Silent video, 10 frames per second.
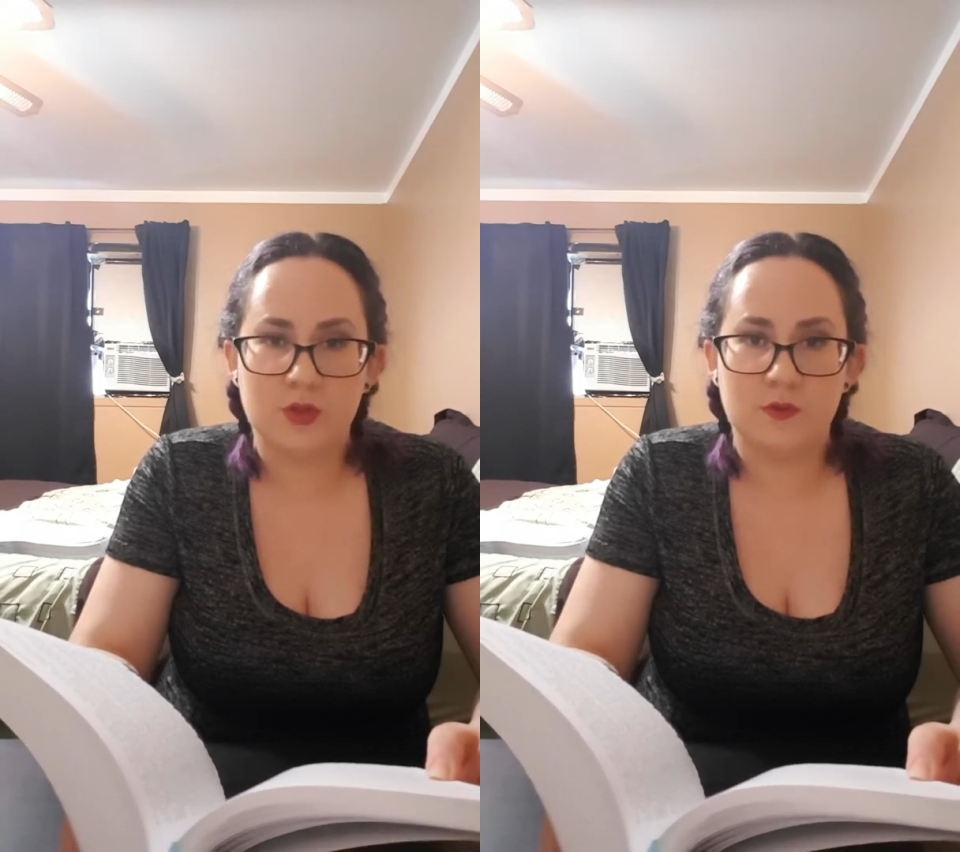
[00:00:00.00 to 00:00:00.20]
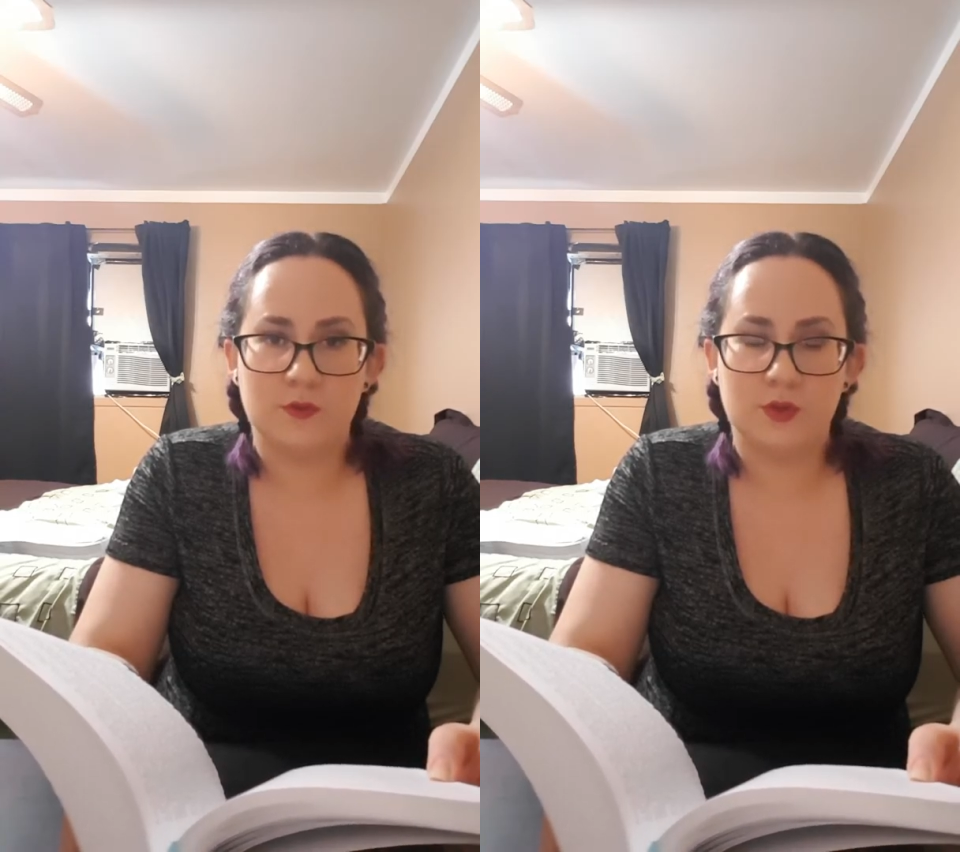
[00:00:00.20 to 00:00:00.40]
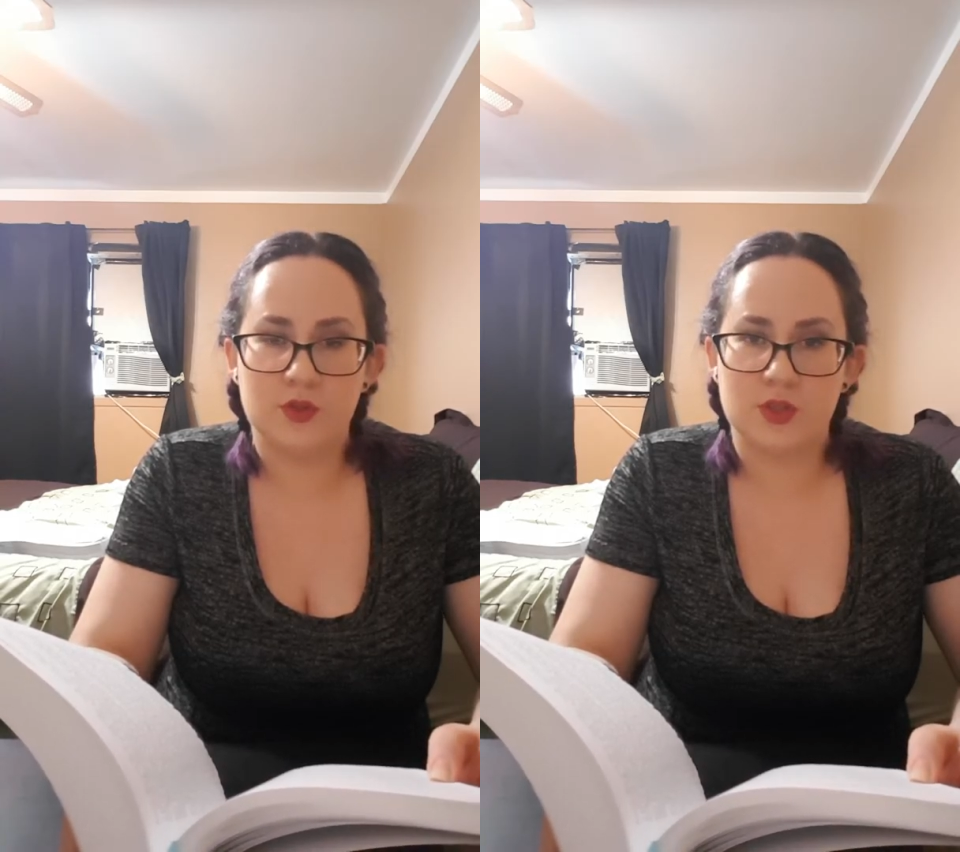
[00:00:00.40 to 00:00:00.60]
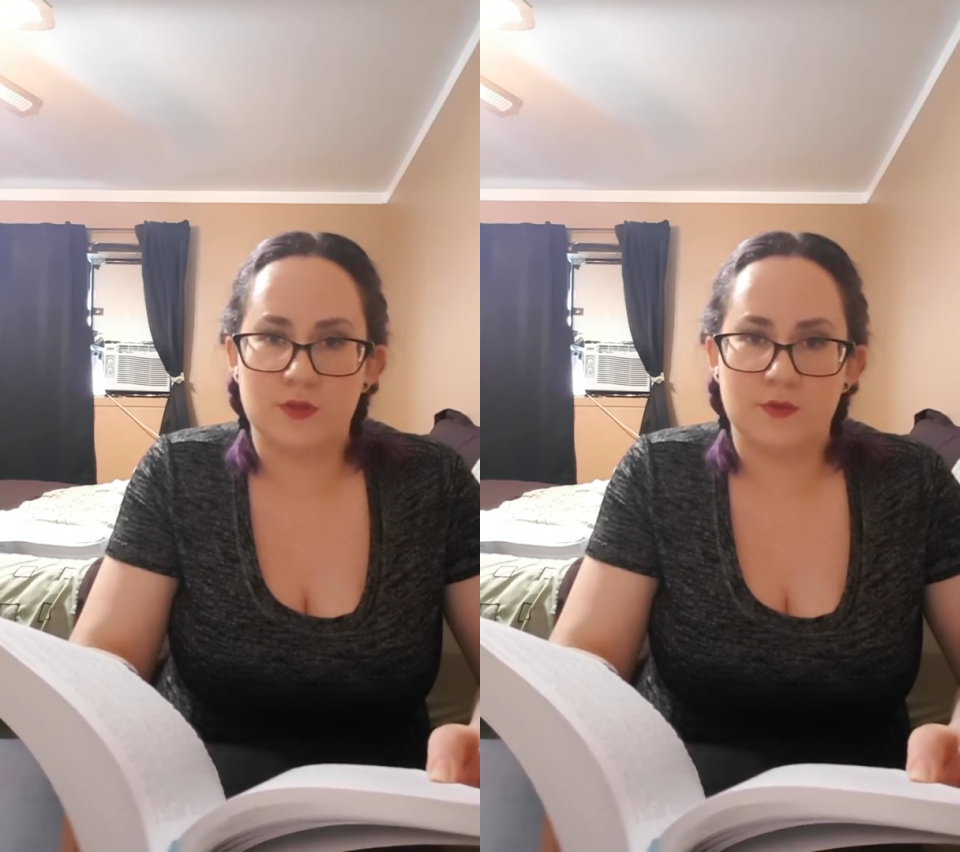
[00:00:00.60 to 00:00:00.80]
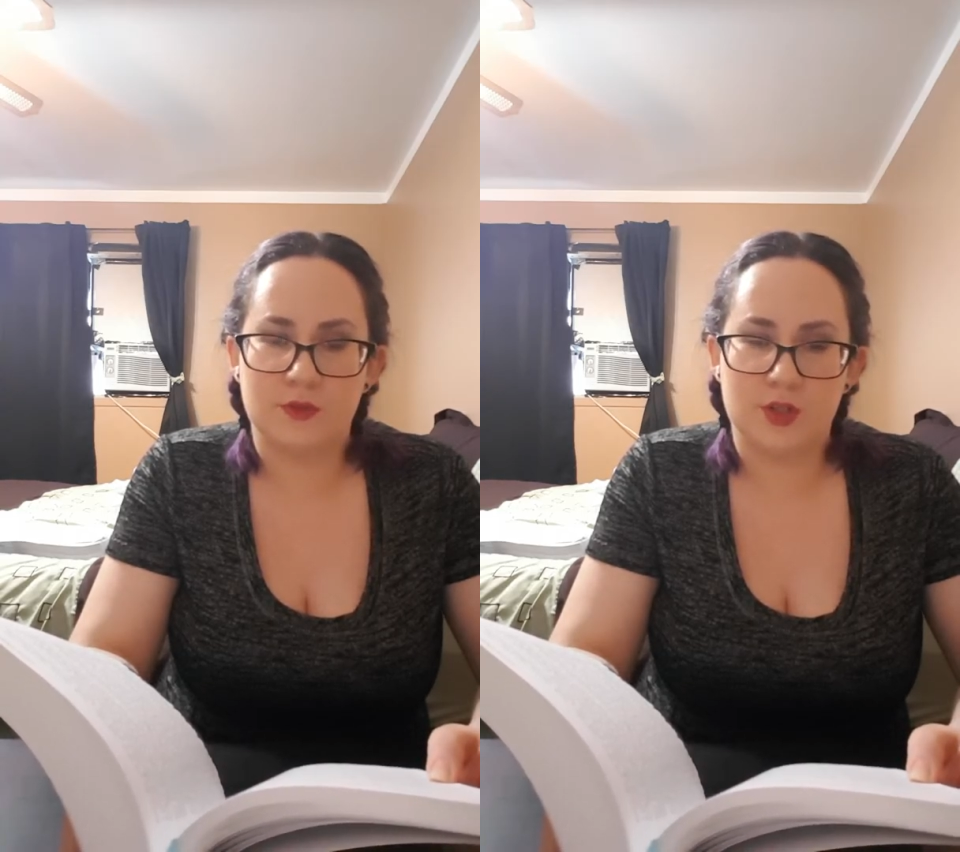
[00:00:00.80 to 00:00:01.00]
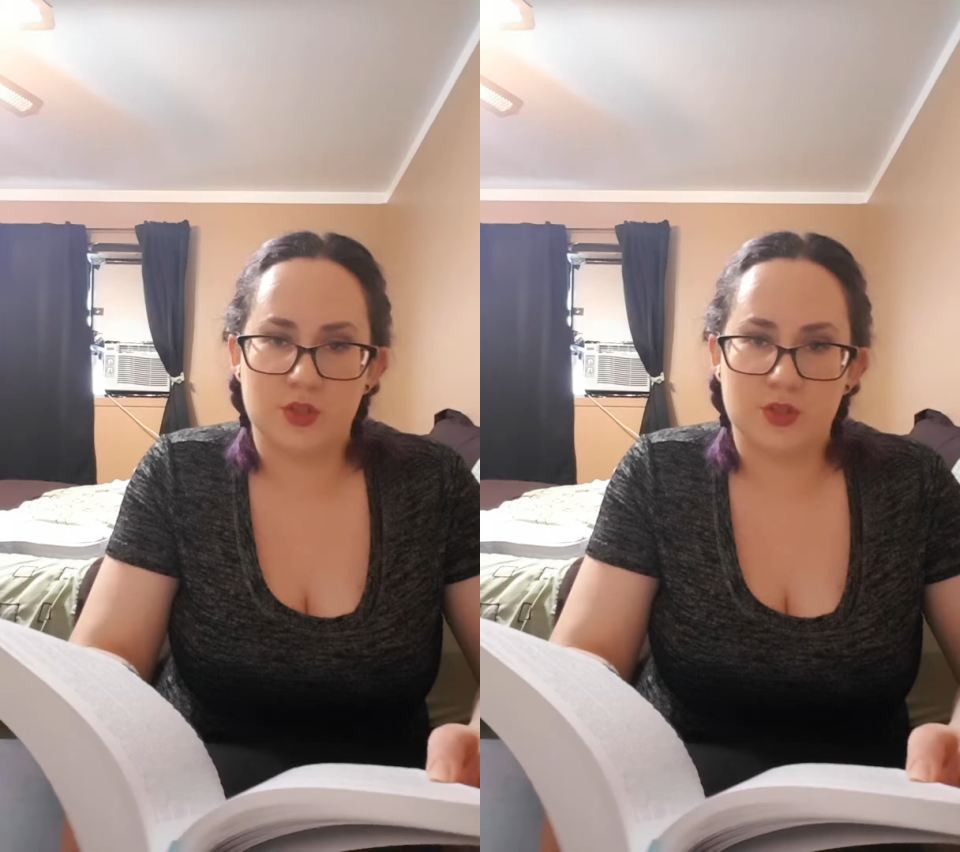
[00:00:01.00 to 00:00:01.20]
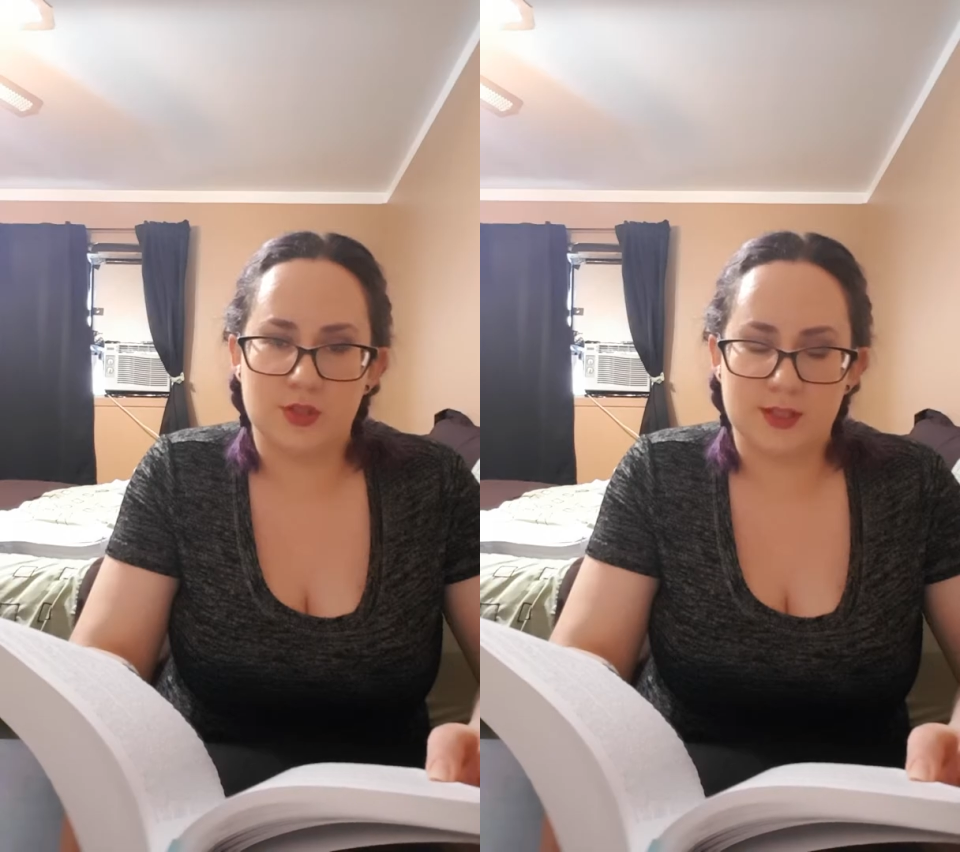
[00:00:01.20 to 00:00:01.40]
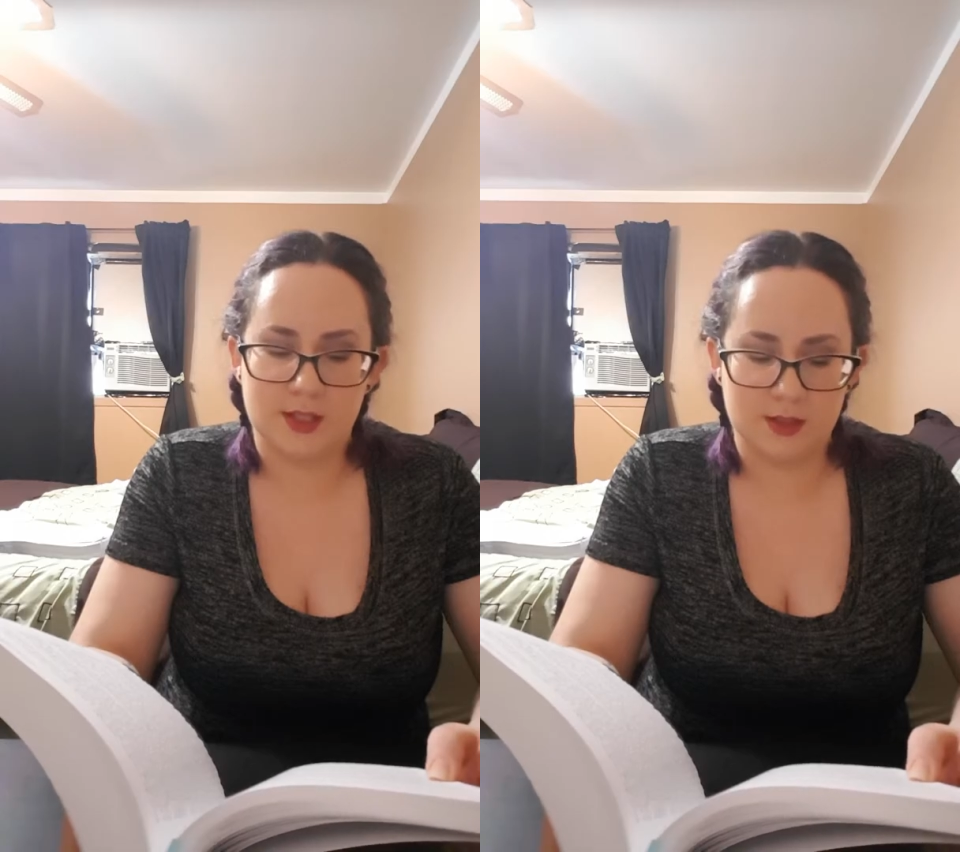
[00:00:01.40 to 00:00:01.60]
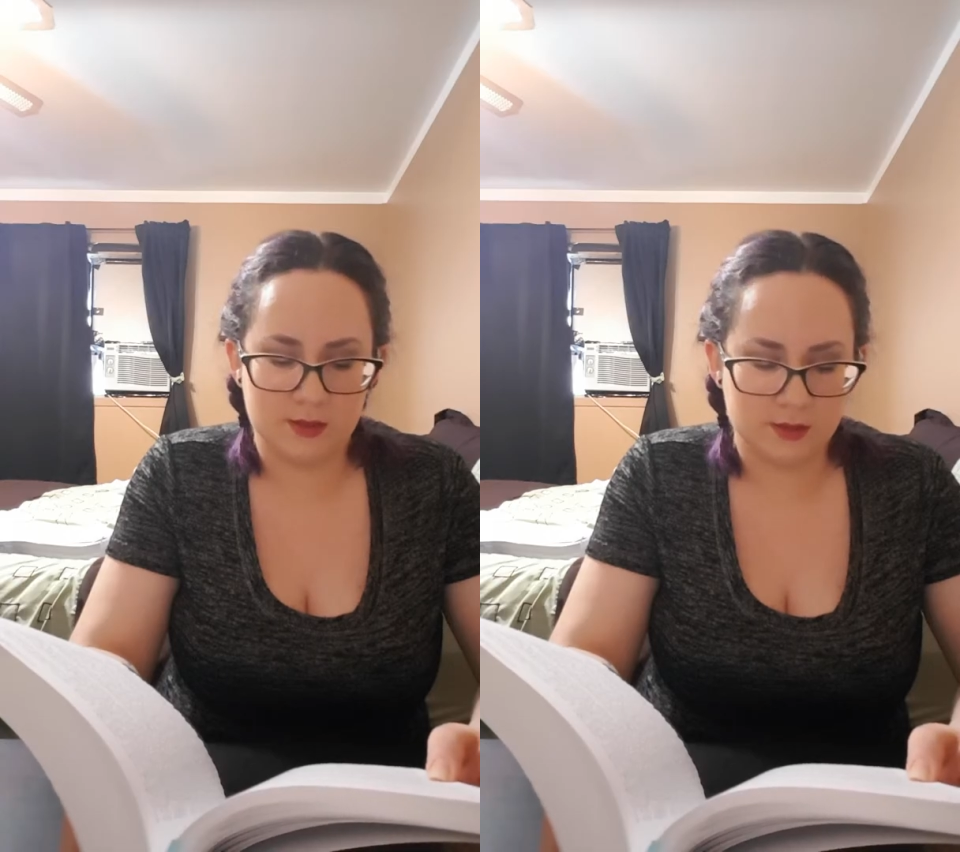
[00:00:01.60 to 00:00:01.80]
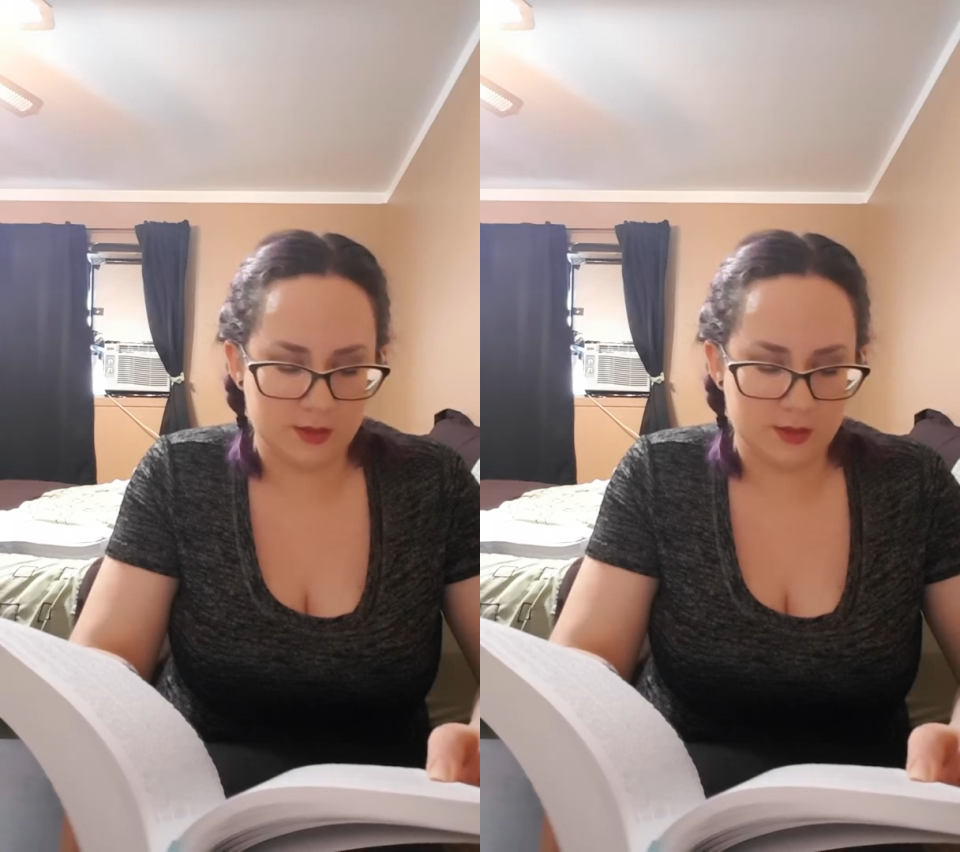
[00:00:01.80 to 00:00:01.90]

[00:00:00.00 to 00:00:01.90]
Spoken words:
confusion flushed her skin.